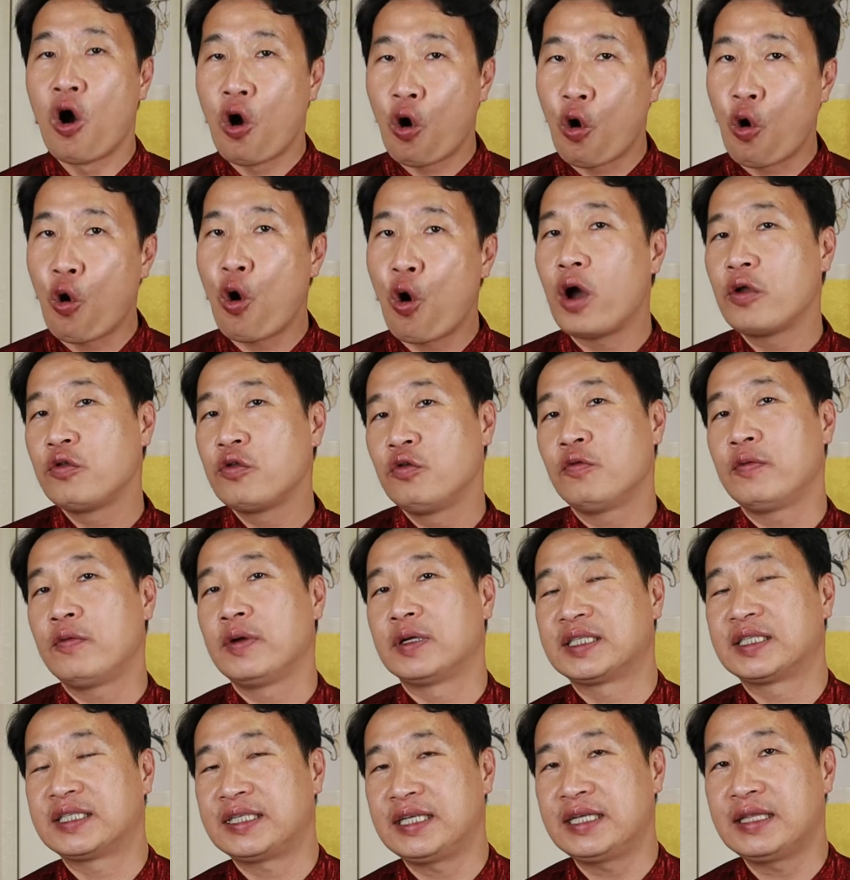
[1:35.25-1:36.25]
Or you
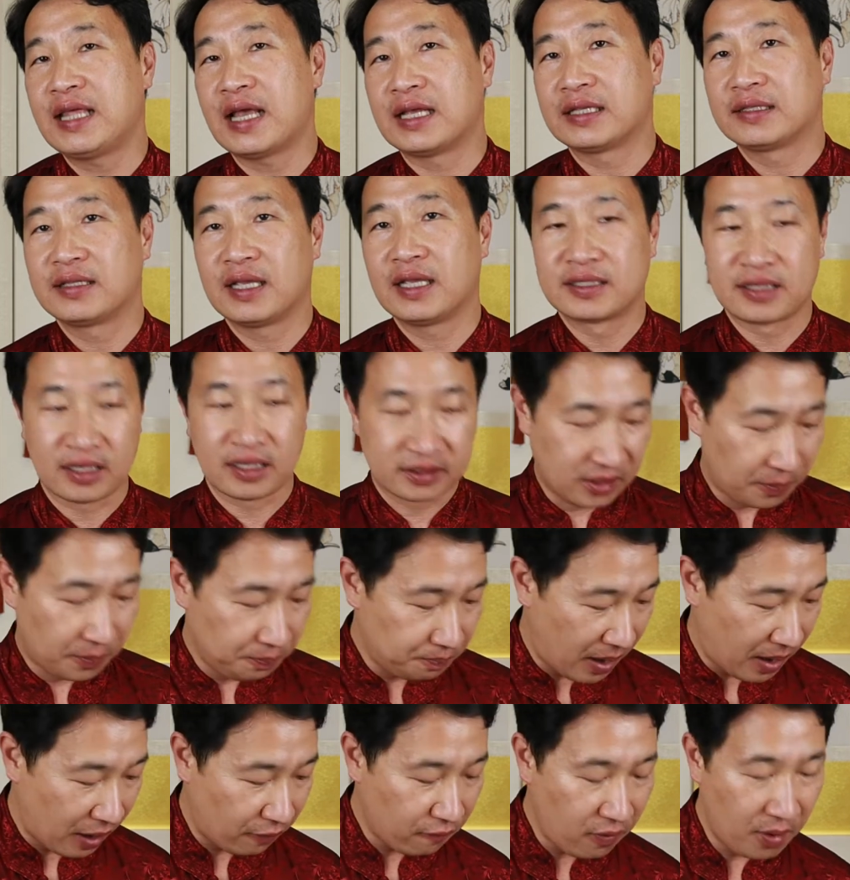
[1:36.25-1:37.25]
will see that there's
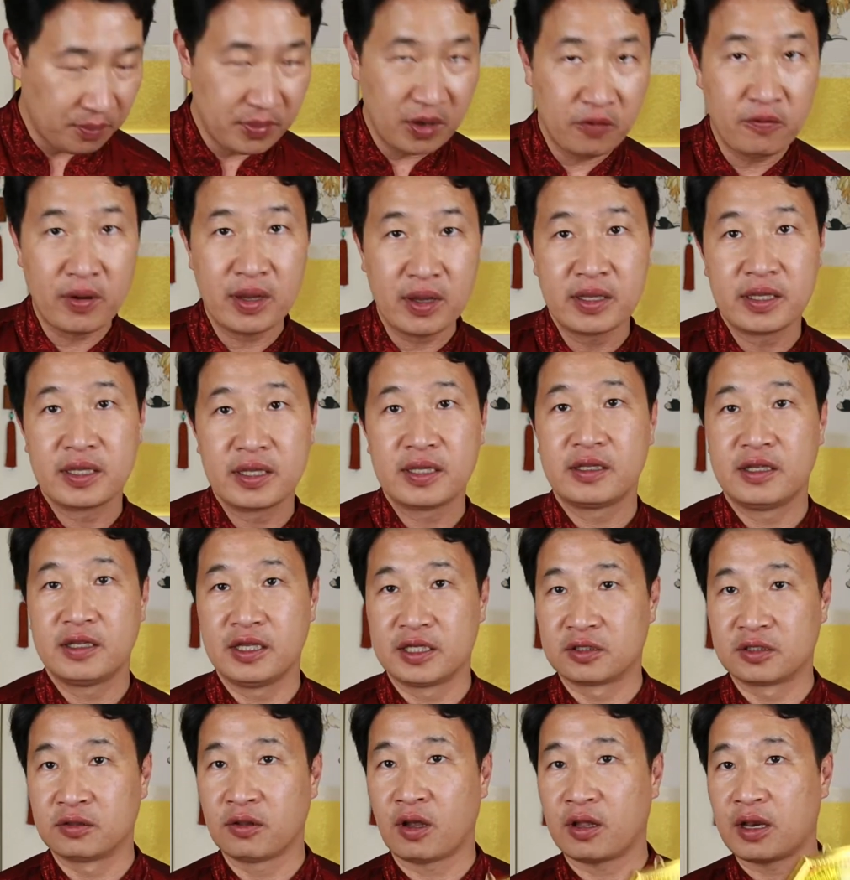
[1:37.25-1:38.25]
some Bagua mirror,
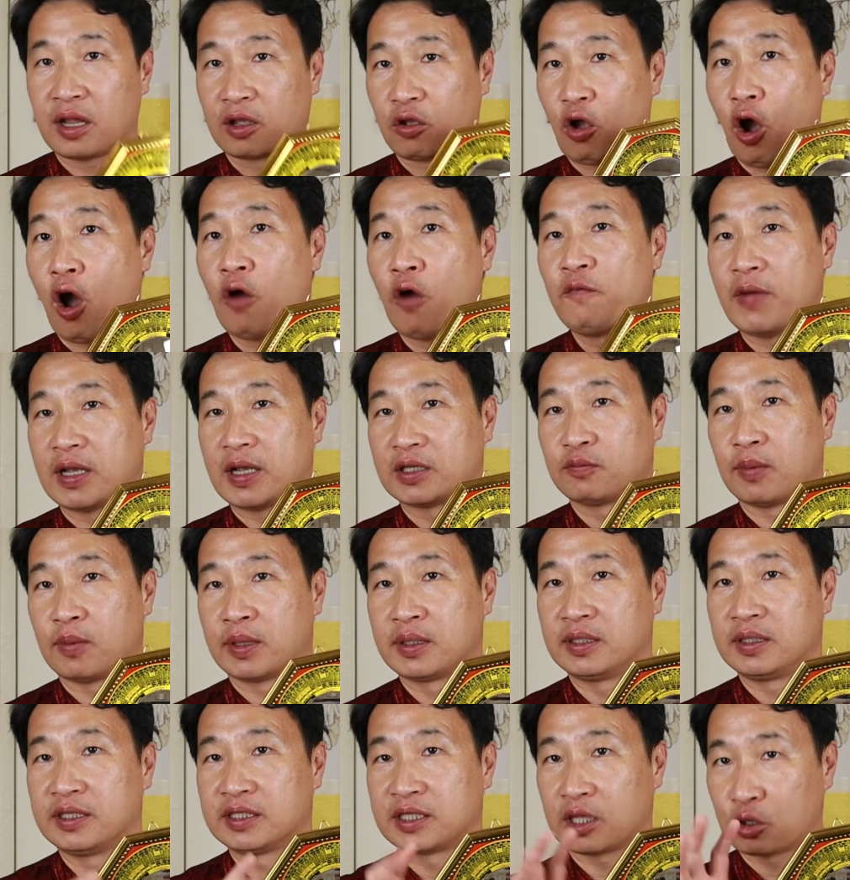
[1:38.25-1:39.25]
it's not a convex
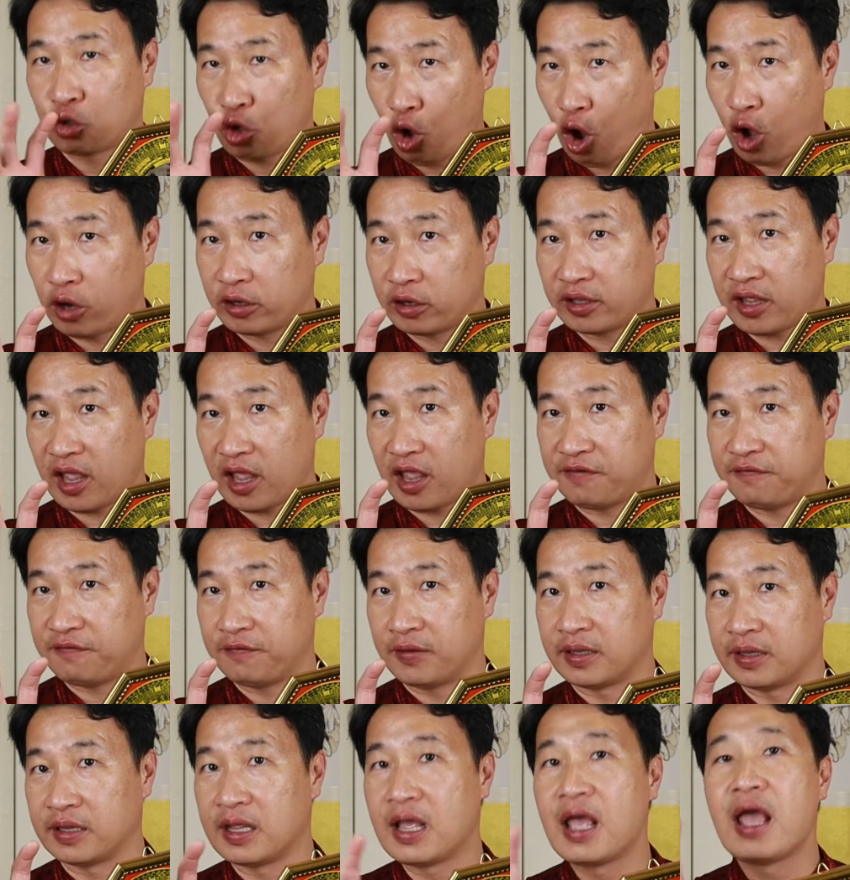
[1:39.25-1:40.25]
one, it's a concave
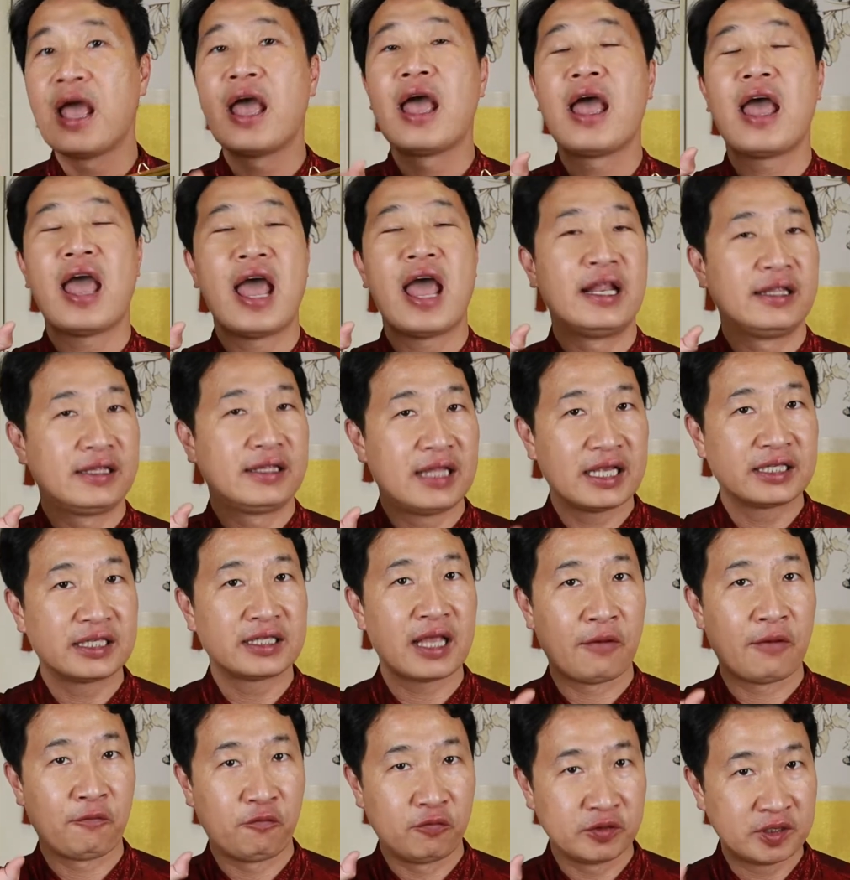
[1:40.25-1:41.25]
one. And
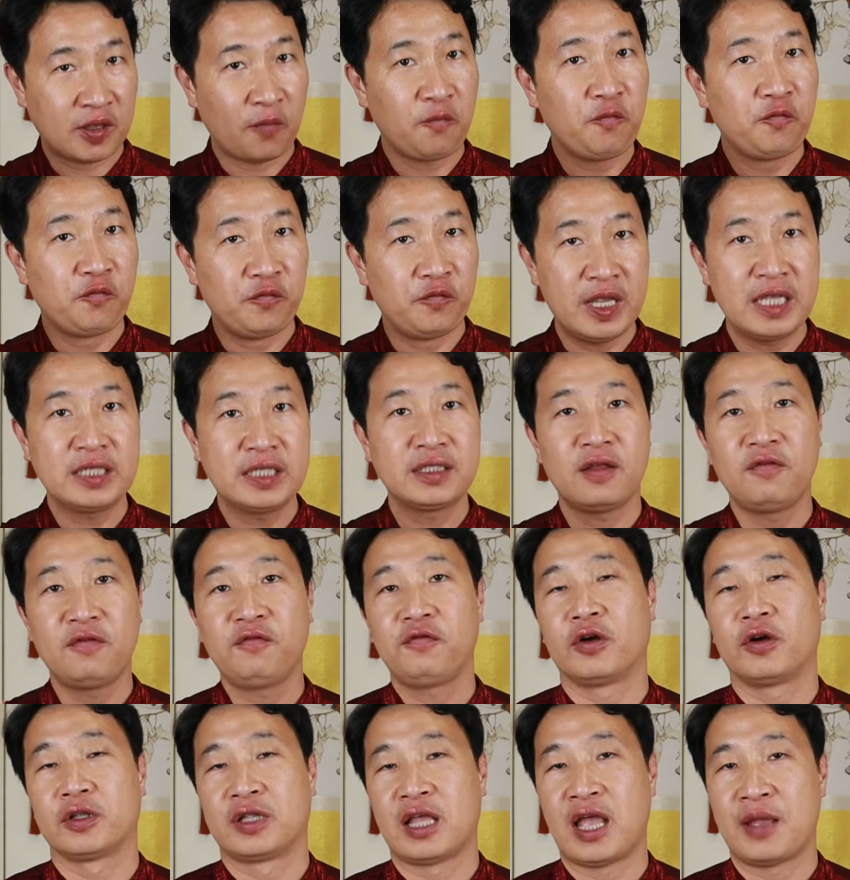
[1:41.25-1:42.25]
there's some reason
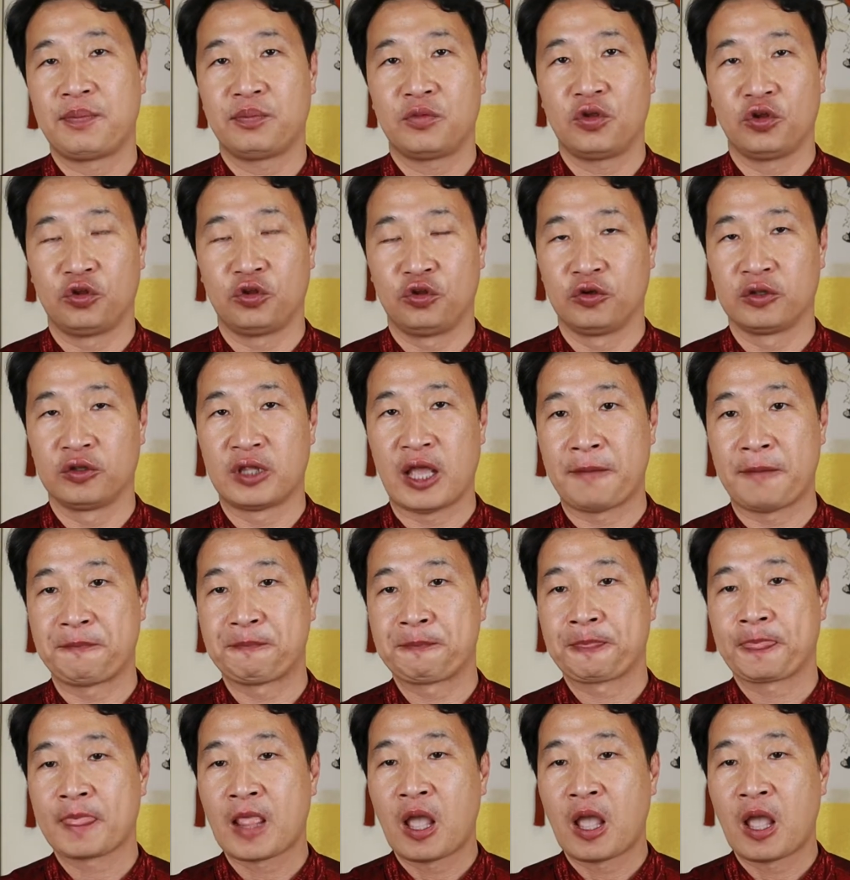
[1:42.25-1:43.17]
for them to do that.